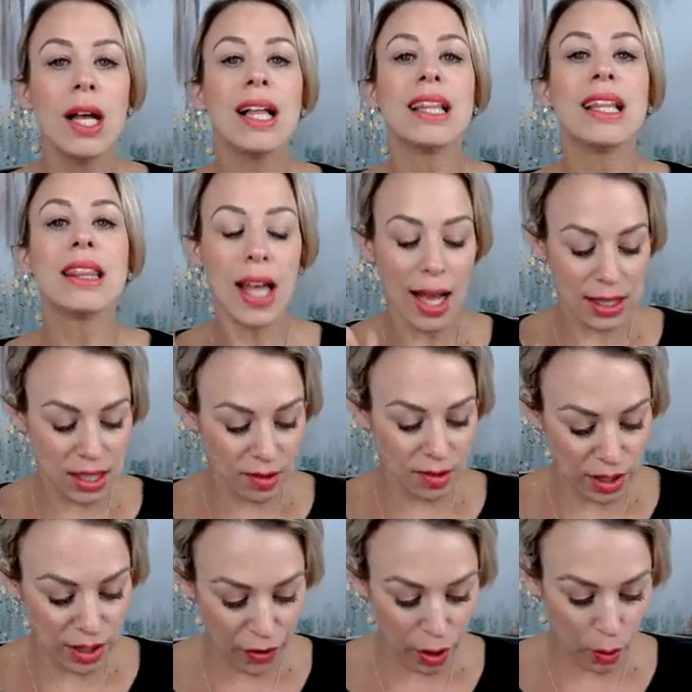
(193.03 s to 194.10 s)
Lots of
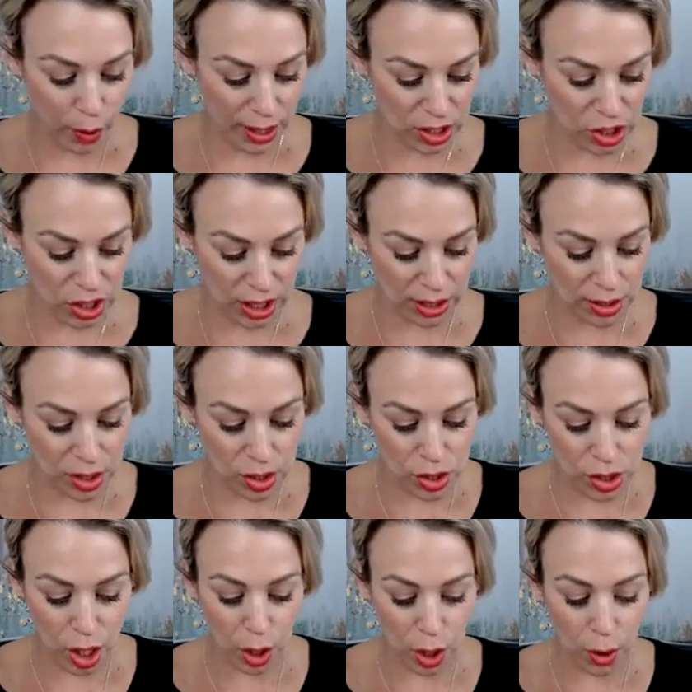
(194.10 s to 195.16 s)
different questions.
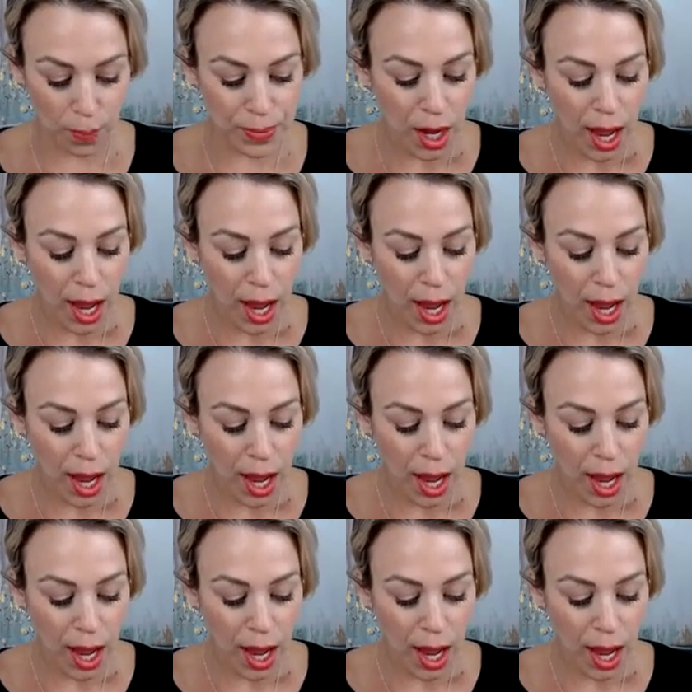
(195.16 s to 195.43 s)
So